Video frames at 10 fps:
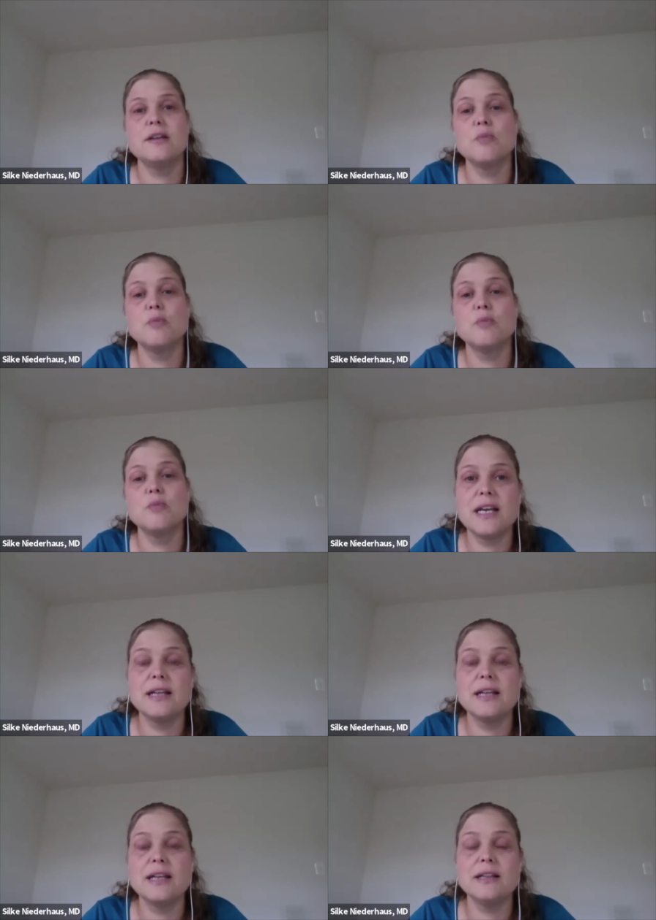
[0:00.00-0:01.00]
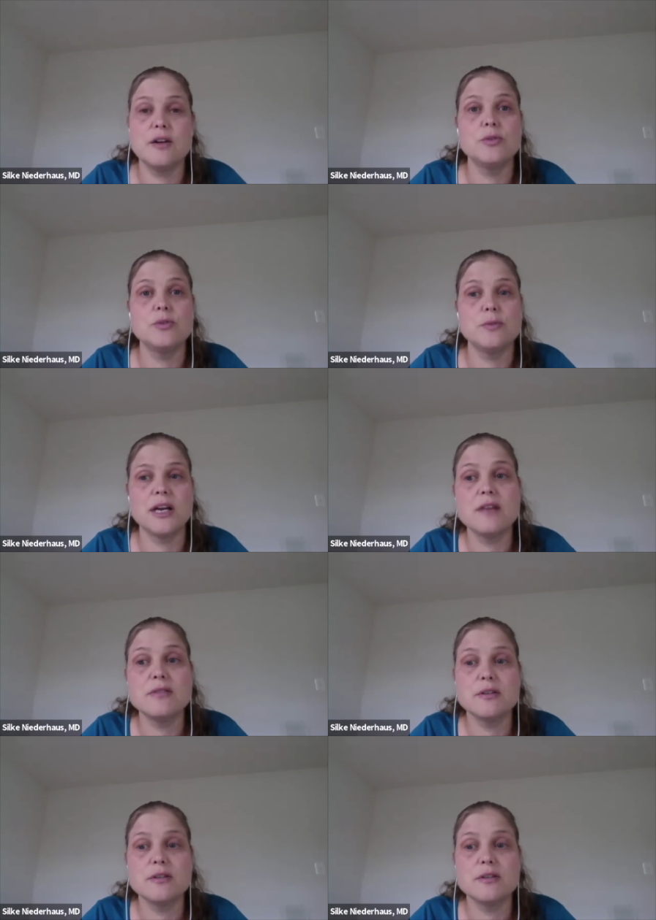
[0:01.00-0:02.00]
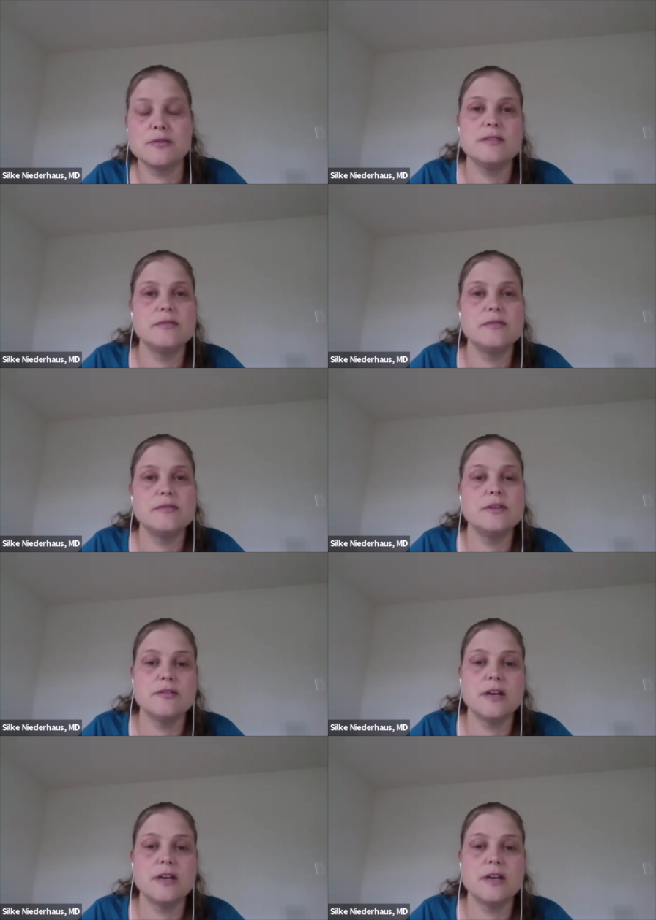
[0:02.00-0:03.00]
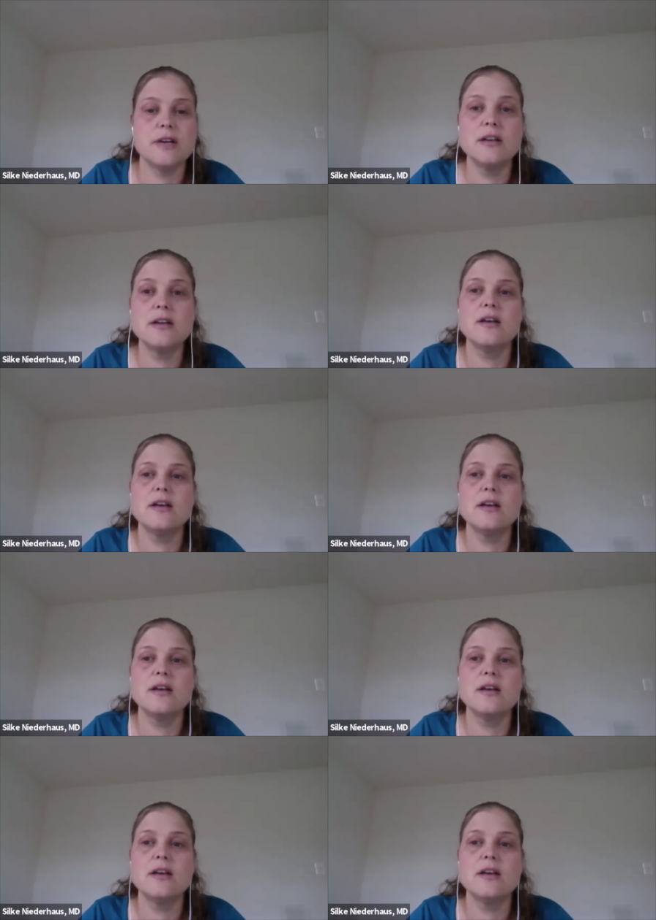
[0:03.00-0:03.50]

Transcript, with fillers: that more likely are able to recover from a severe infection.